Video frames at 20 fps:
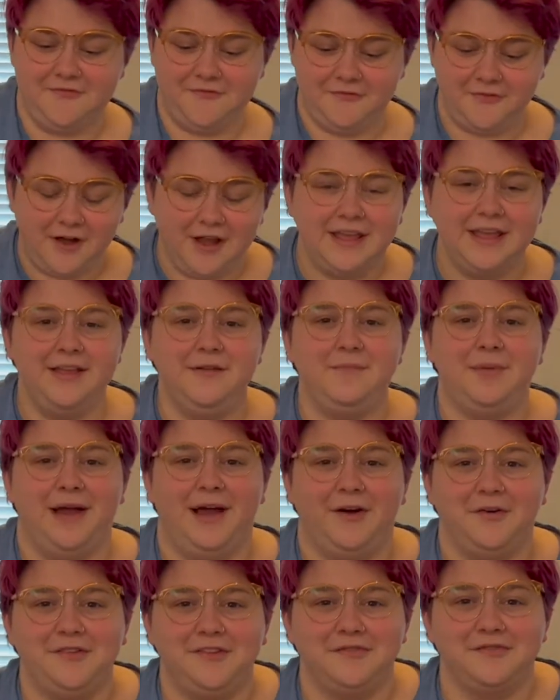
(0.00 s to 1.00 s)
fucking
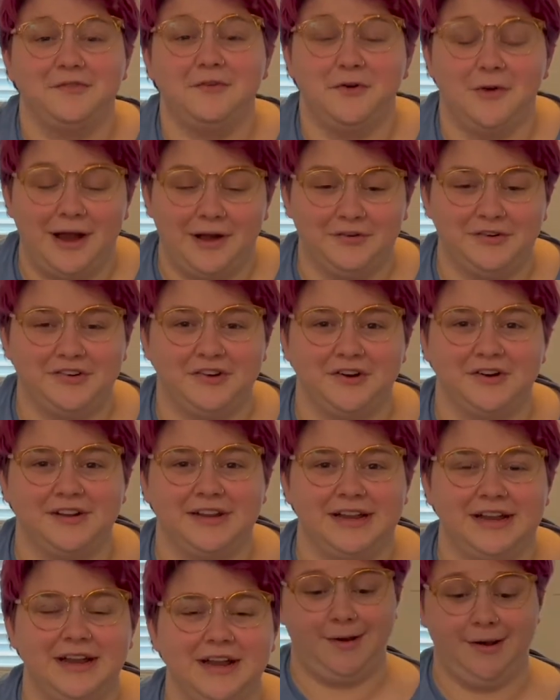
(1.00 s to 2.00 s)
pounds of ground
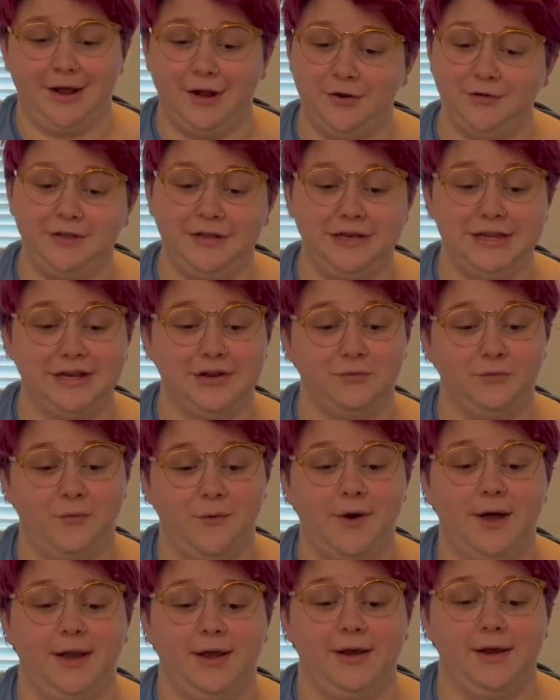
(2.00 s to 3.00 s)
turkey. I only needed
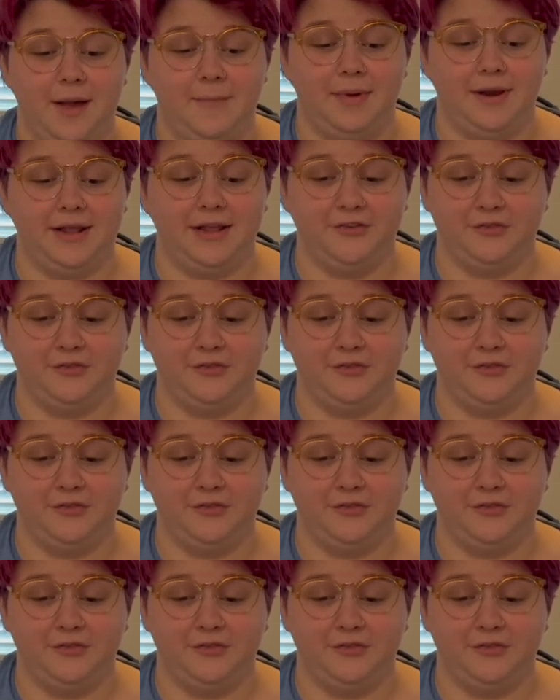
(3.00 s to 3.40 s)
1, but I guess